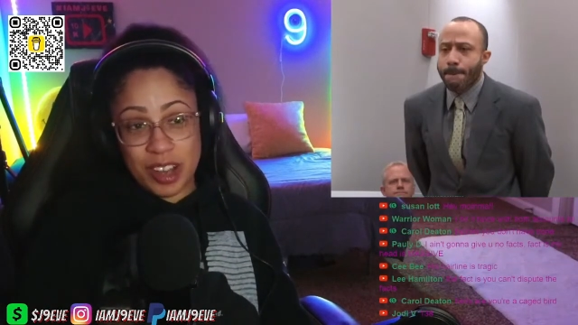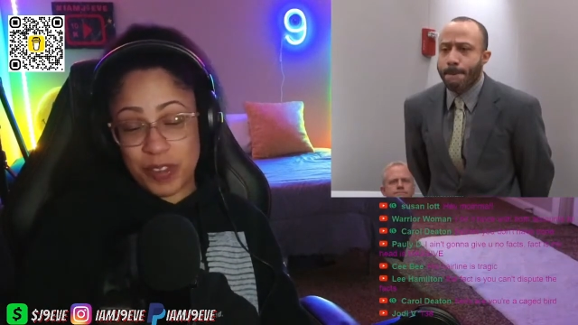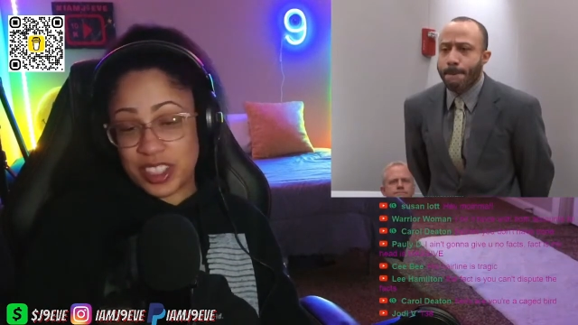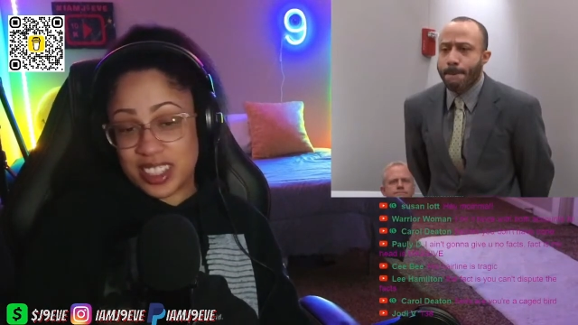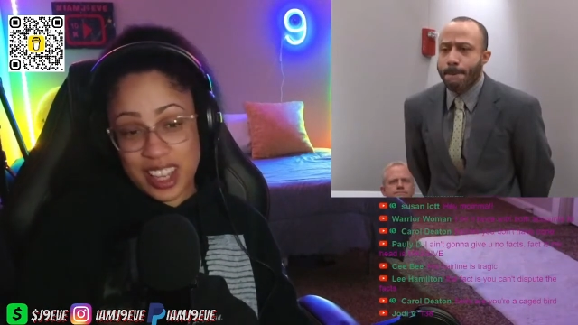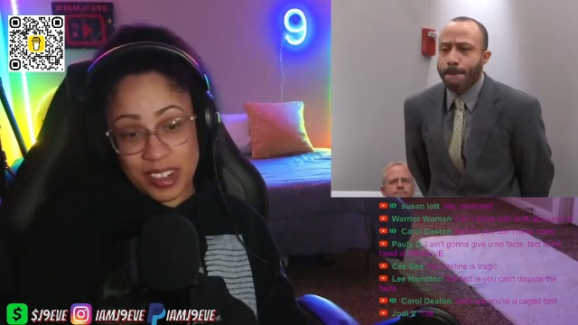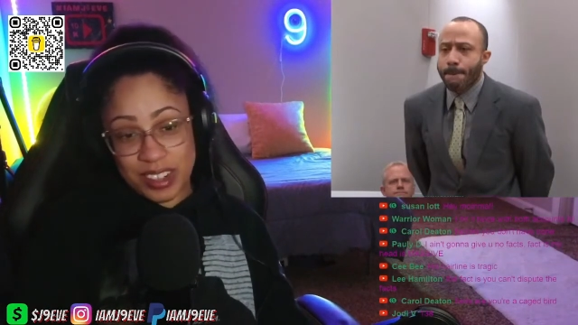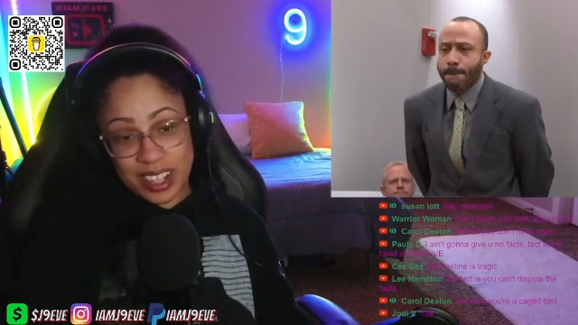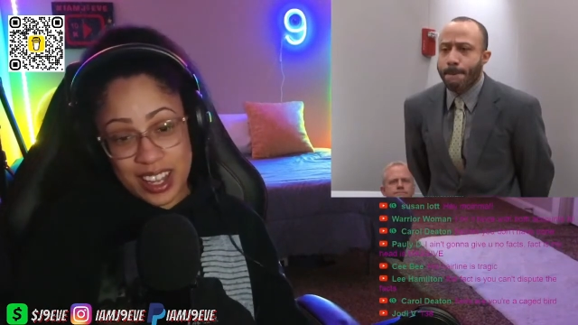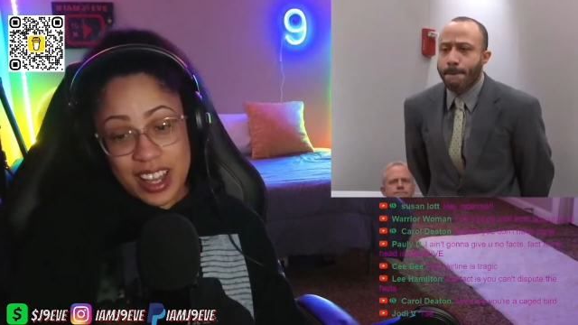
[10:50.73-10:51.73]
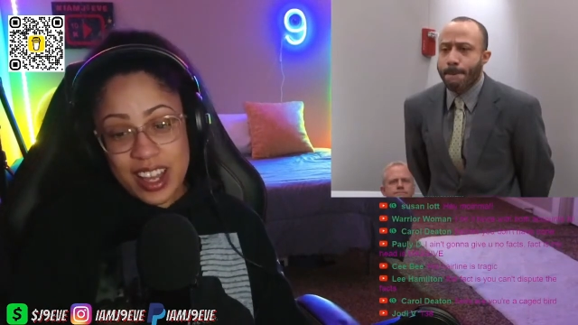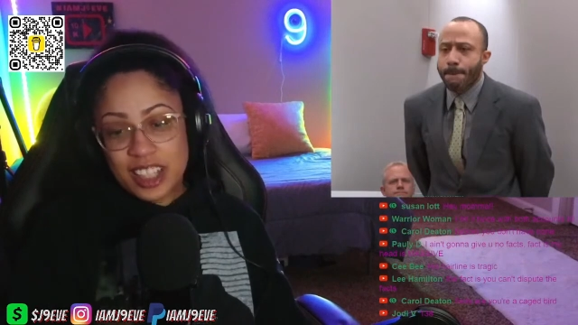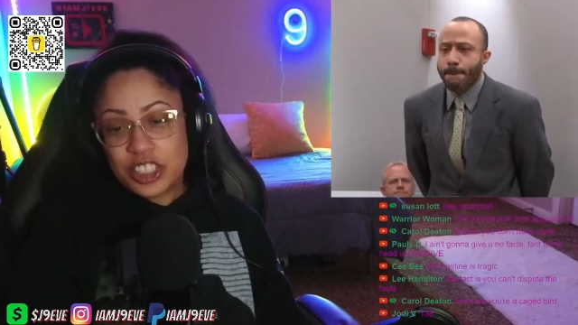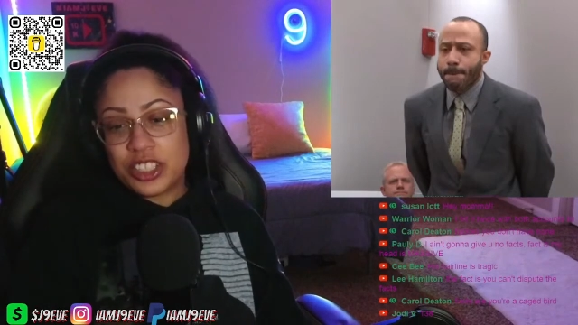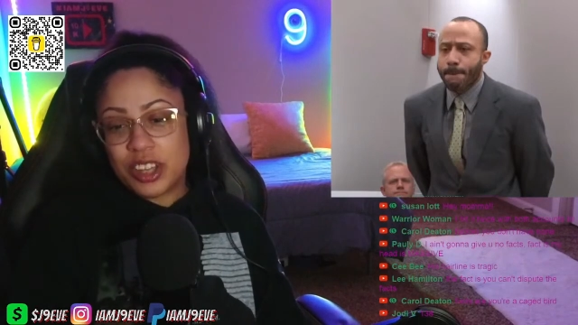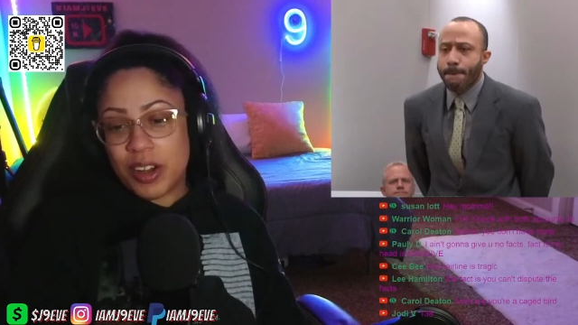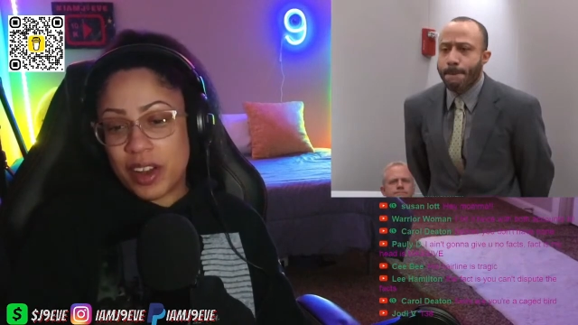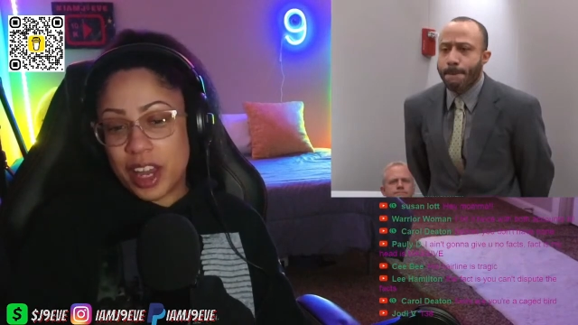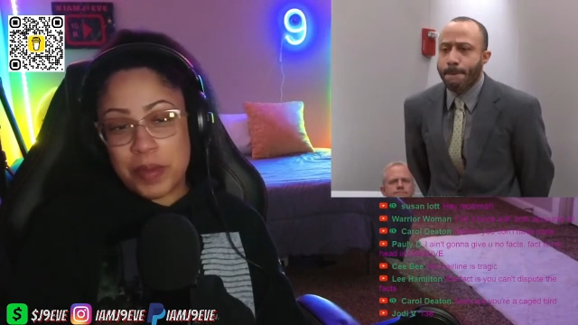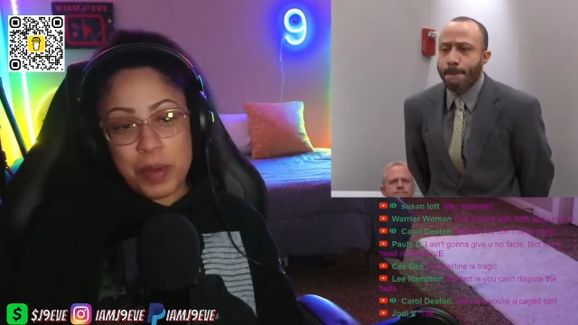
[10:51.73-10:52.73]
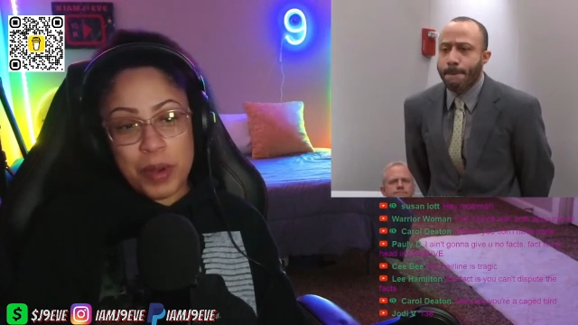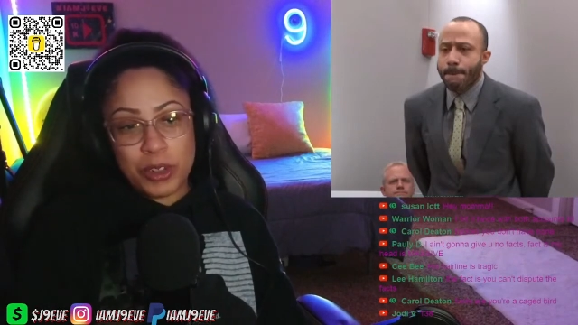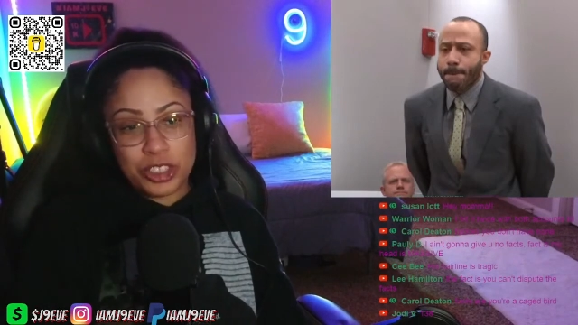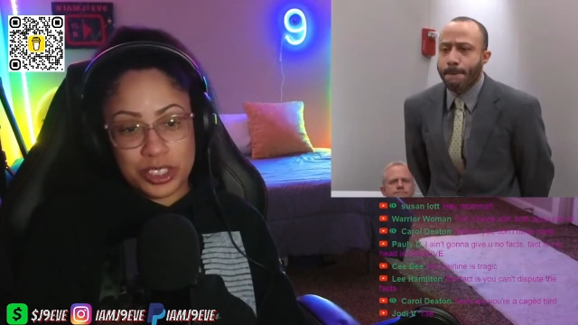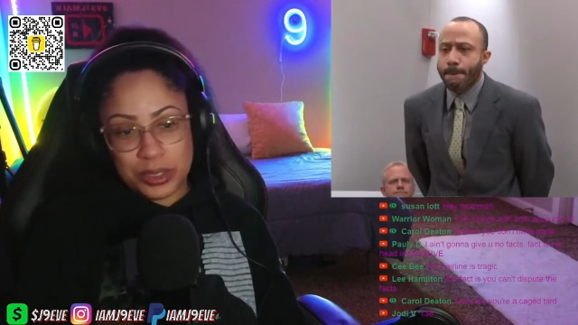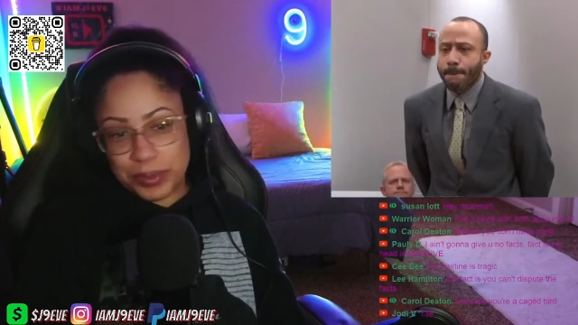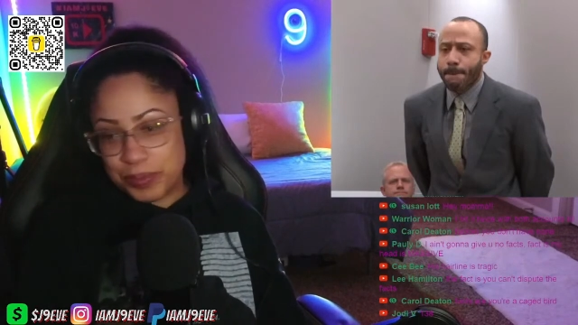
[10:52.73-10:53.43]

Speaker 1: etc. Sorry, I'm emotional.